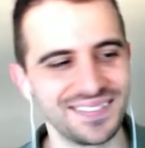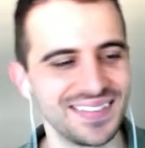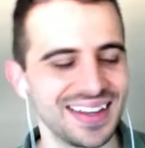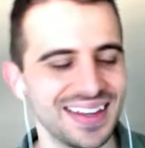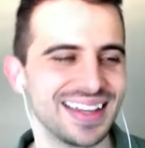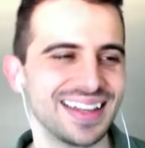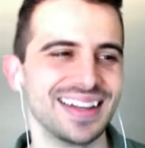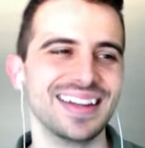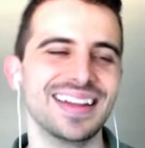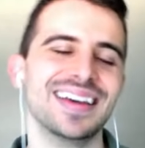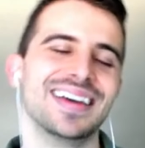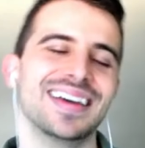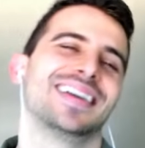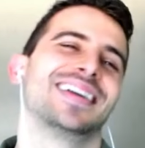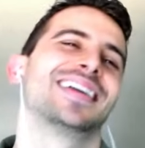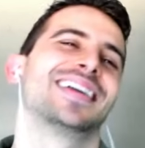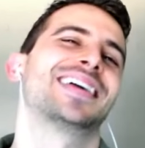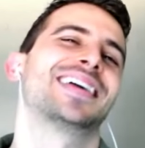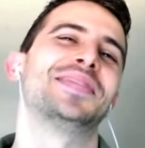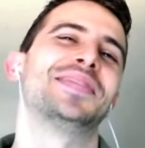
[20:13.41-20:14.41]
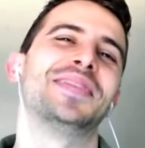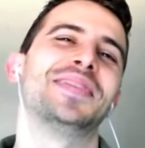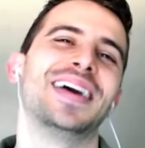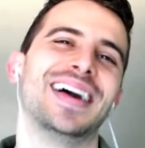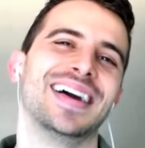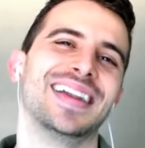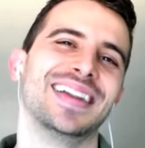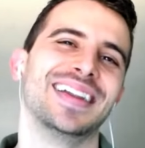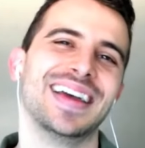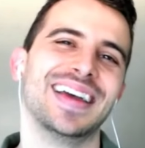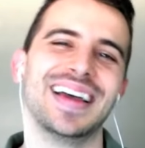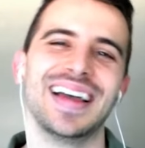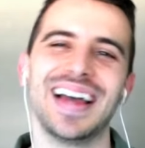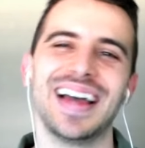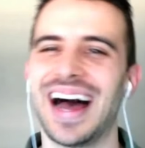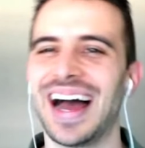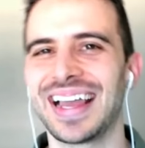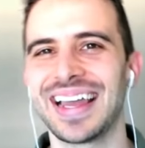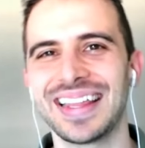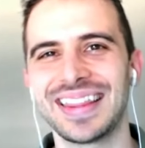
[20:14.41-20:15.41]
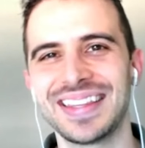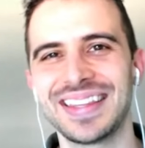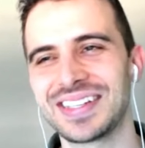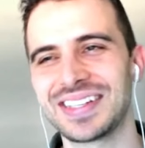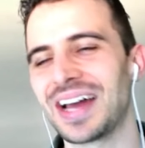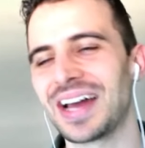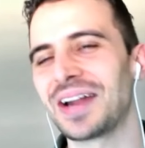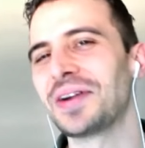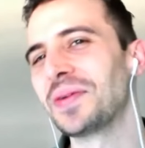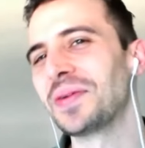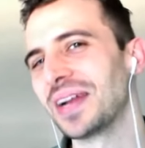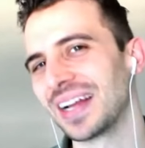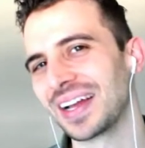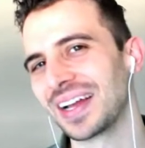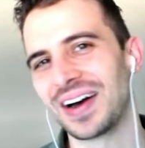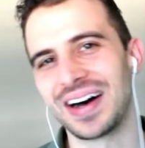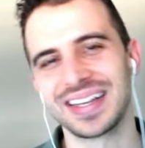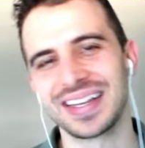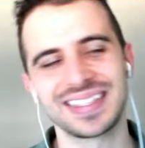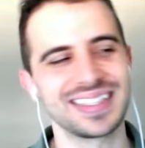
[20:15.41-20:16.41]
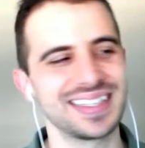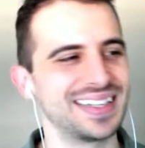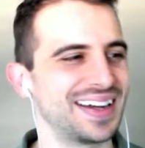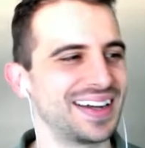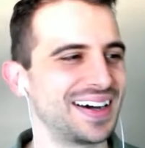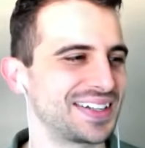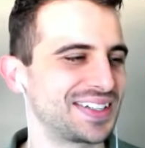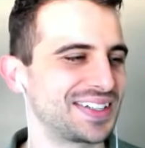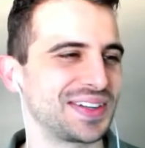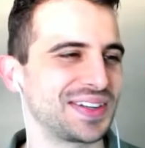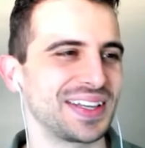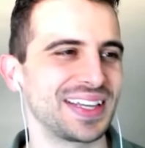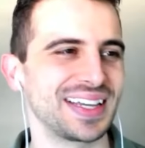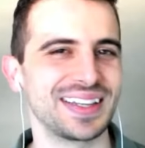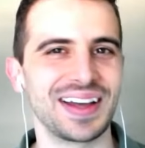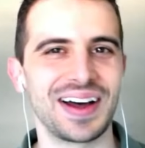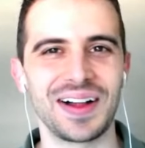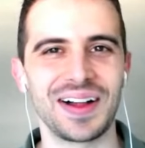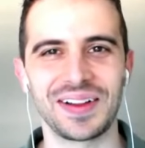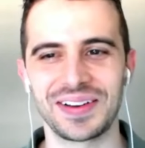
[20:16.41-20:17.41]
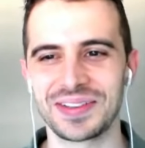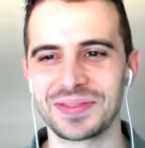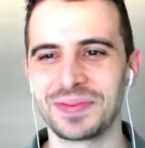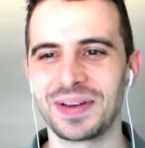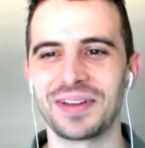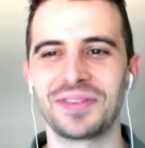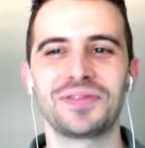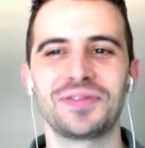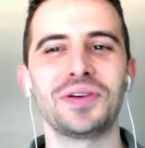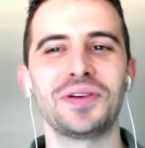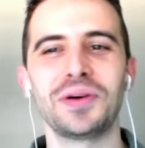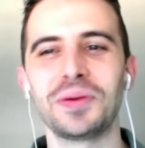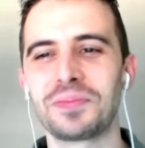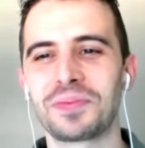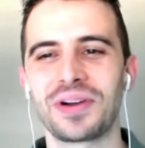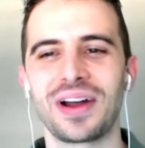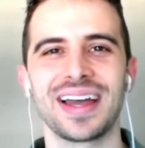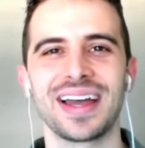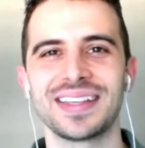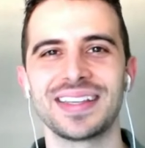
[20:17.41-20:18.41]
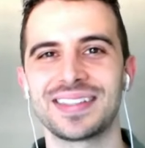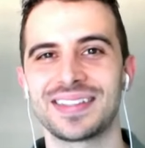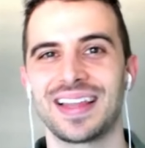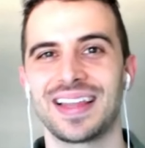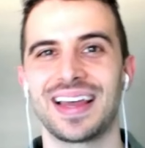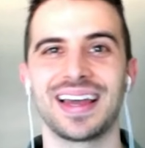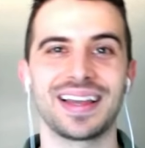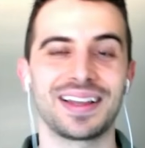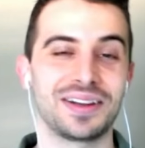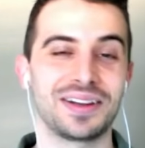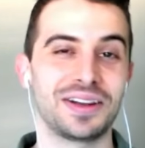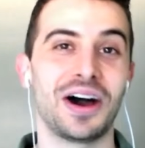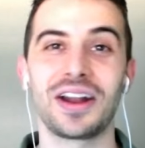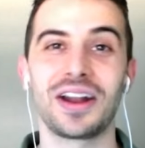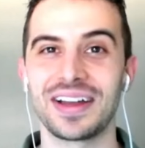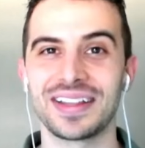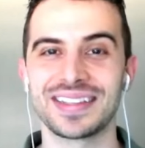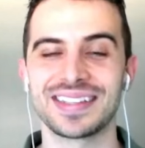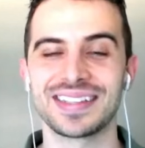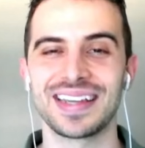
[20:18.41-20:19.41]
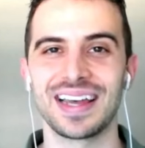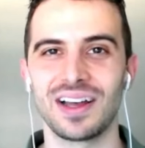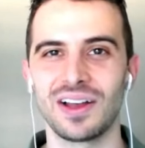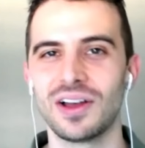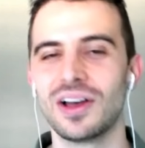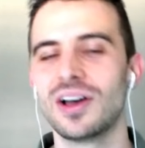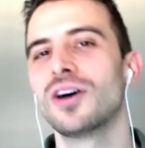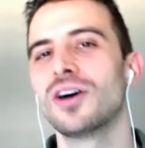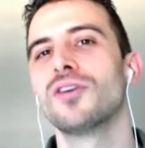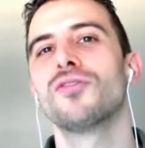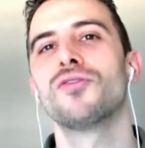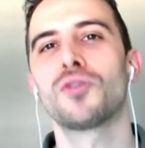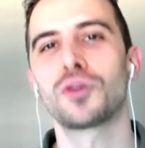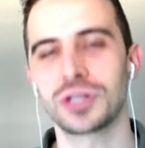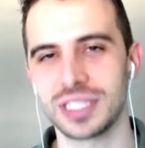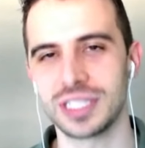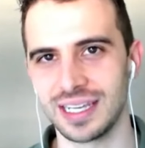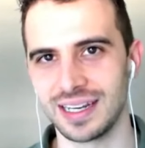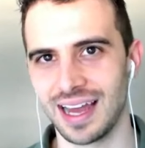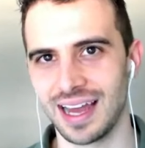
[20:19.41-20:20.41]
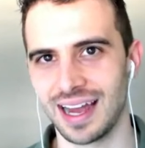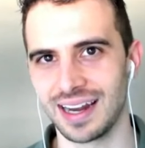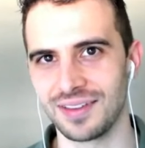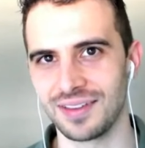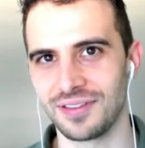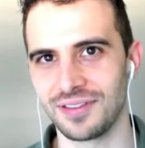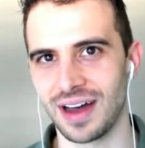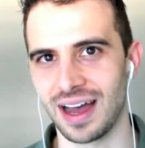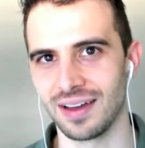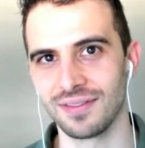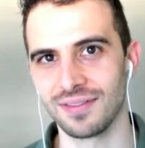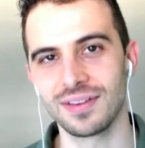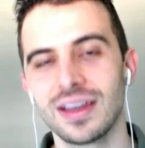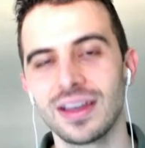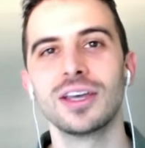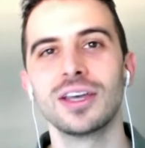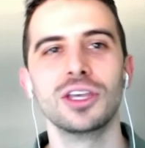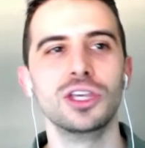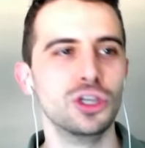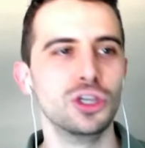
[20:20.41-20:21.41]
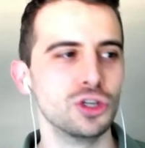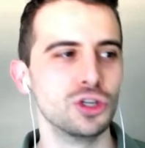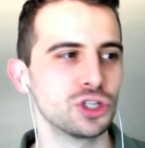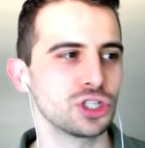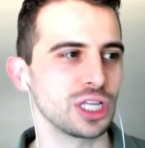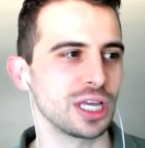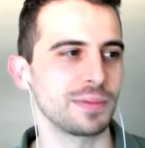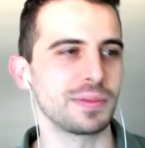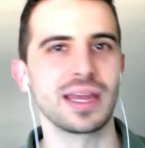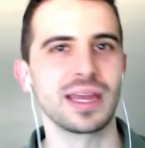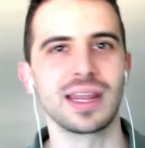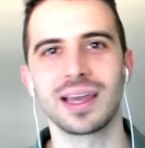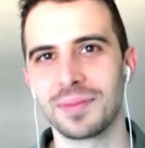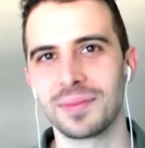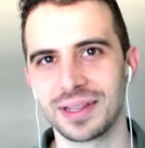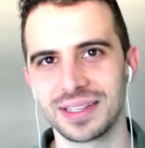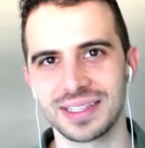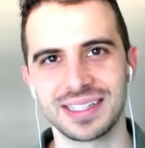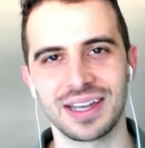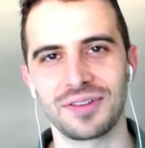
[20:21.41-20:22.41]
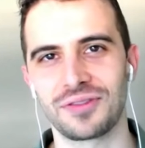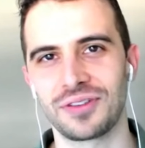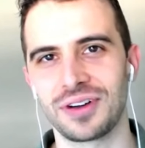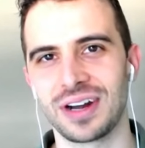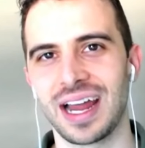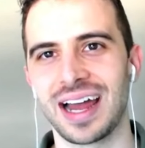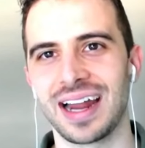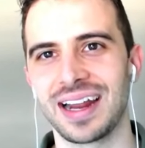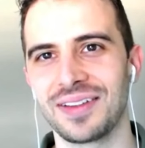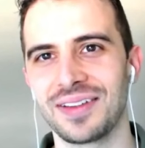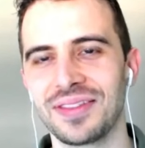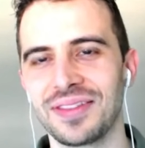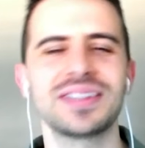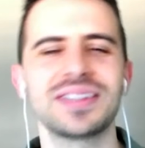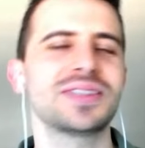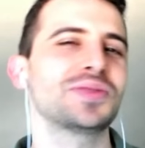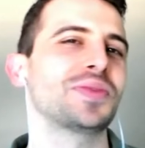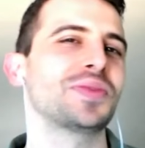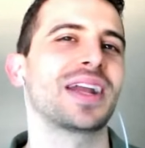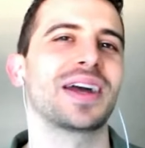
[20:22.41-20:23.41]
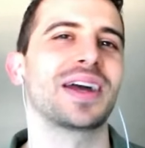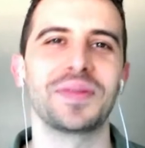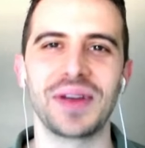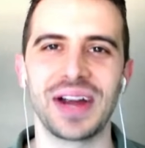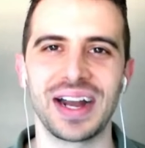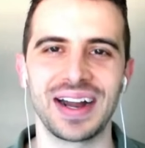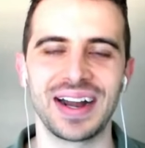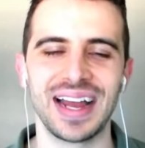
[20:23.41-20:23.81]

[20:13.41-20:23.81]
I mean, come on. I get this, I don't know what it costs in Australian dollars, but full price, like not on sale, $14.95. Usually I'm getting them on sale for $9.8. This is what I wear.